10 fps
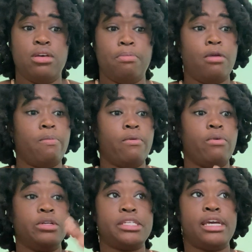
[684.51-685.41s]
People
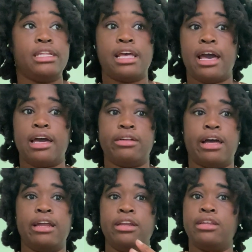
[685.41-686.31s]
were saying that
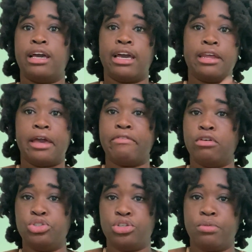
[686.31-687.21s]
I look like I didn't have no
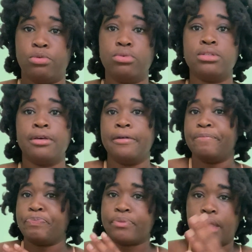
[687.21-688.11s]
troubles.
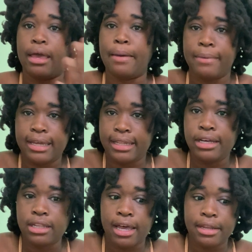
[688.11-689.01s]
It may
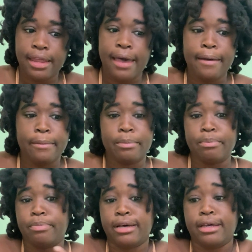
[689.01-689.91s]
look like that,
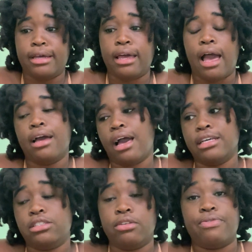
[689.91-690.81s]
but I
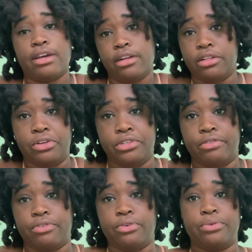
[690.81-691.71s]
still find it a little
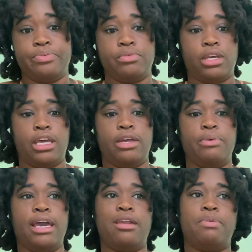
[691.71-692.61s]
difficult. And then we
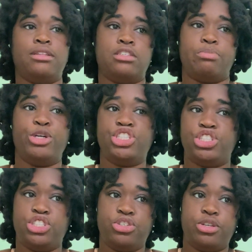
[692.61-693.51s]
had to put this
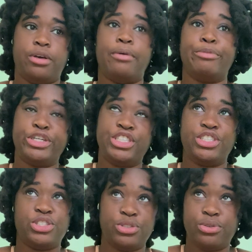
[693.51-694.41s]
emergency
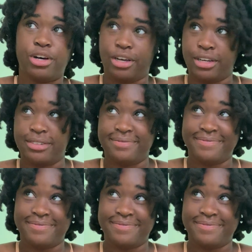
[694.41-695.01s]
suit on.